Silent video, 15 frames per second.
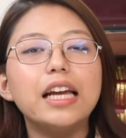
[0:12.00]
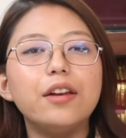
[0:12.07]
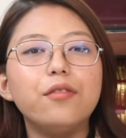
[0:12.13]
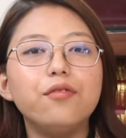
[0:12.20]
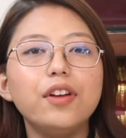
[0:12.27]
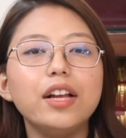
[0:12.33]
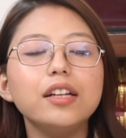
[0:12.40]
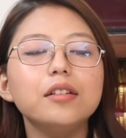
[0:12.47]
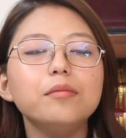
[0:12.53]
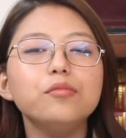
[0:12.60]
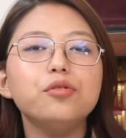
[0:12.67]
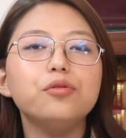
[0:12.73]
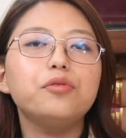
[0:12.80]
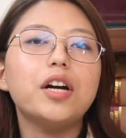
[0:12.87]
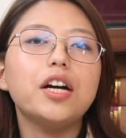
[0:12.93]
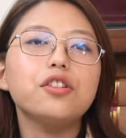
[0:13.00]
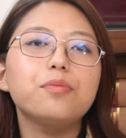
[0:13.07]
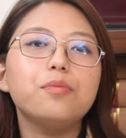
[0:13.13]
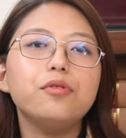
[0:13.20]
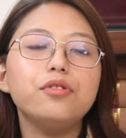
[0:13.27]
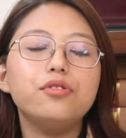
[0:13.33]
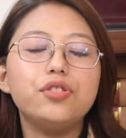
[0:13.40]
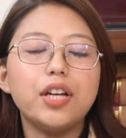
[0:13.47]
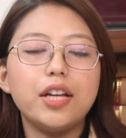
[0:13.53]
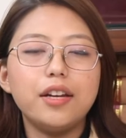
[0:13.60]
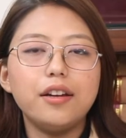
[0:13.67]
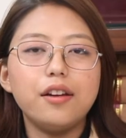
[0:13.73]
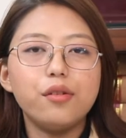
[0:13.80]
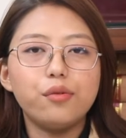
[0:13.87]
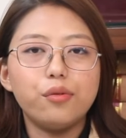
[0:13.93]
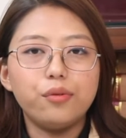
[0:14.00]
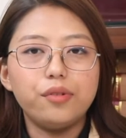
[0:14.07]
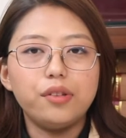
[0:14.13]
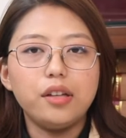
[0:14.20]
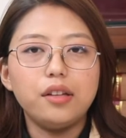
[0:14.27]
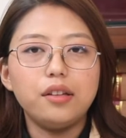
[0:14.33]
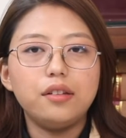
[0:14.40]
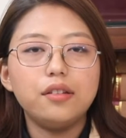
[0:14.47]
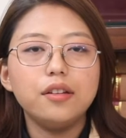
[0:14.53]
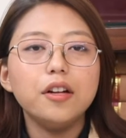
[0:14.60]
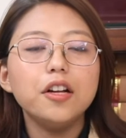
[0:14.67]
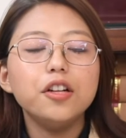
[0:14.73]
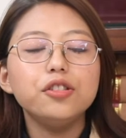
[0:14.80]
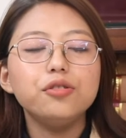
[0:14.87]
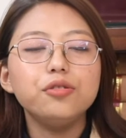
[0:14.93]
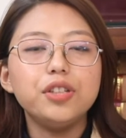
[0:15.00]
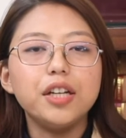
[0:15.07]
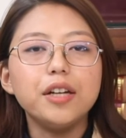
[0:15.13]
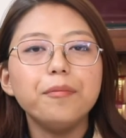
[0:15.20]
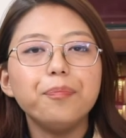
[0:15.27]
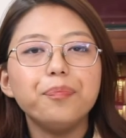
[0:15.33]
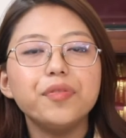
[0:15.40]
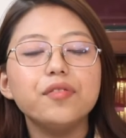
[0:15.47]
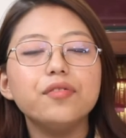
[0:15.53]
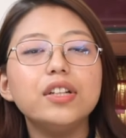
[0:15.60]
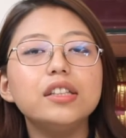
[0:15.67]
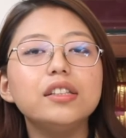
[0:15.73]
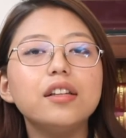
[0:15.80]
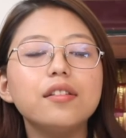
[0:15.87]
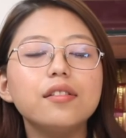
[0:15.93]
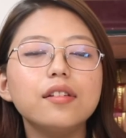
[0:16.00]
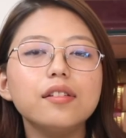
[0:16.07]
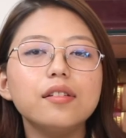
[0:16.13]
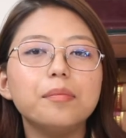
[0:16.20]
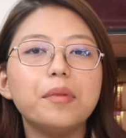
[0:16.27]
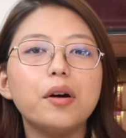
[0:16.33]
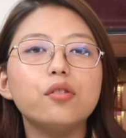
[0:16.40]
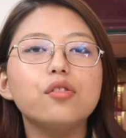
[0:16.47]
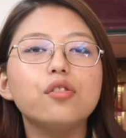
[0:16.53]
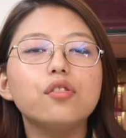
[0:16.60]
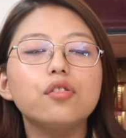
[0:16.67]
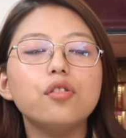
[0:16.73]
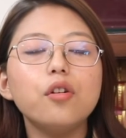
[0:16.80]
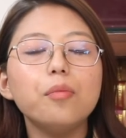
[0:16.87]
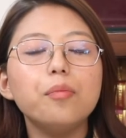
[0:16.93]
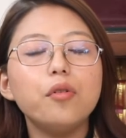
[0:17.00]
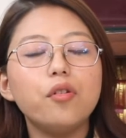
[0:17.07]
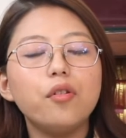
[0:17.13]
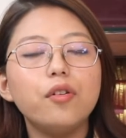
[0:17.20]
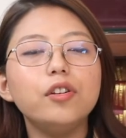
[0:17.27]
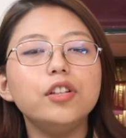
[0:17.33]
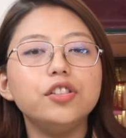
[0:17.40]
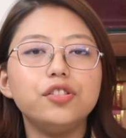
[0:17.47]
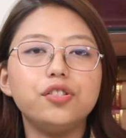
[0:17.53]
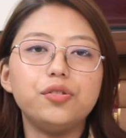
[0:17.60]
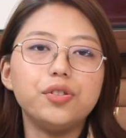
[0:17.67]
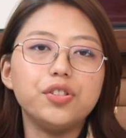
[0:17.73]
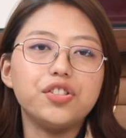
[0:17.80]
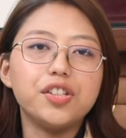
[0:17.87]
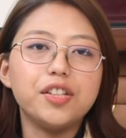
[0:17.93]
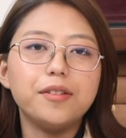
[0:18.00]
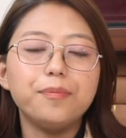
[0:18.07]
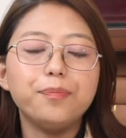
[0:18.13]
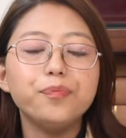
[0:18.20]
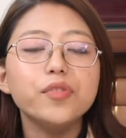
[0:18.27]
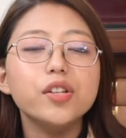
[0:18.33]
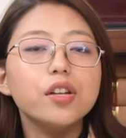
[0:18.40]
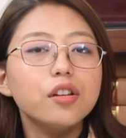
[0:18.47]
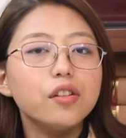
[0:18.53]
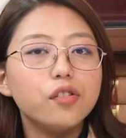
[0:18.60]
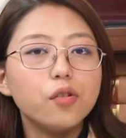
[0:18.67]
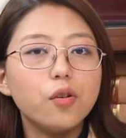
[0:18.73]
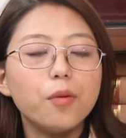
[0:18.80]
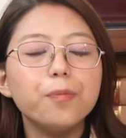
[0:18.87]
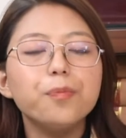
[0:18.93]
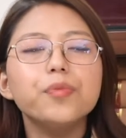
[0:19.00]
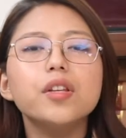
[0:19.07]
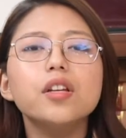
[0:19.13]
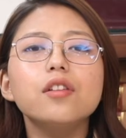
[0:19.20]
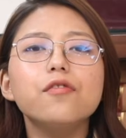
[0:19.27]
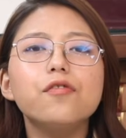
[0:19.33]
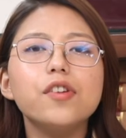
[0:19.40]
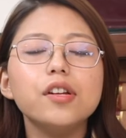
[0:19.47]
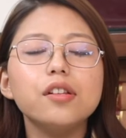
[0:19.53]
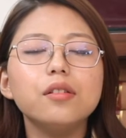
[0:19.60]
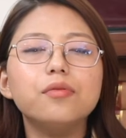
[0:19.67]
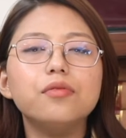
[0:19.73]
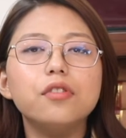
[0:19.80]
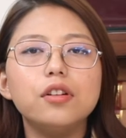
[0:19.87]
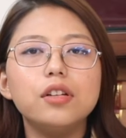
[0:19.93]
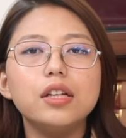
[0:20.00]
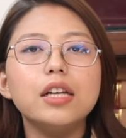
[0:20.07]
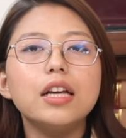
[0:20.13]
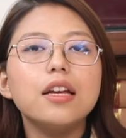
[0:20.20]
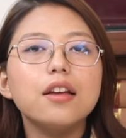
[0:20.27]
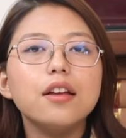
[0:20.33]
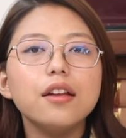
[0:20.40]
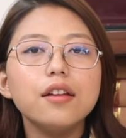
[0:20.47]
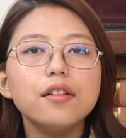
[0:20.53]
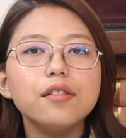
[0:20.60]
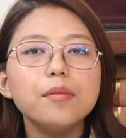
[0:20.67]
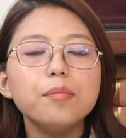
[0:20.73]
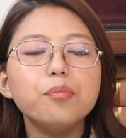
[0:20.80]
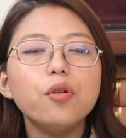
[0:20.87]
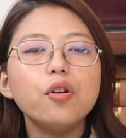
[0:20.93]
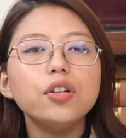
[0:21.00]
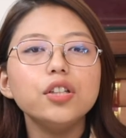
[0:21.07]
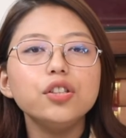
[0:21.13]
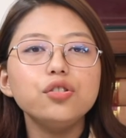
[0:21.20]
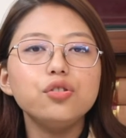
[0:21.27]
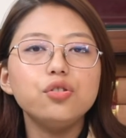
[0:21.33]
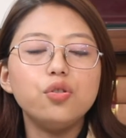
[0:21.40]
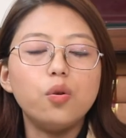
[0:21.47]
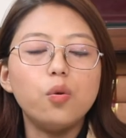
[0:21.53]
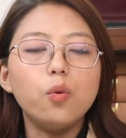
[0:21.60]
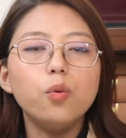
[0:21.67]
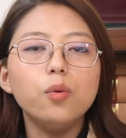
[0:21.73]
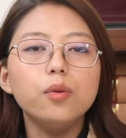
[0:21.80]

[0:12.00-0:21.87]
and welcome to Rajput Jain and Associates. Today we will discuss about stockbroker registration. So, first of all, it is important to know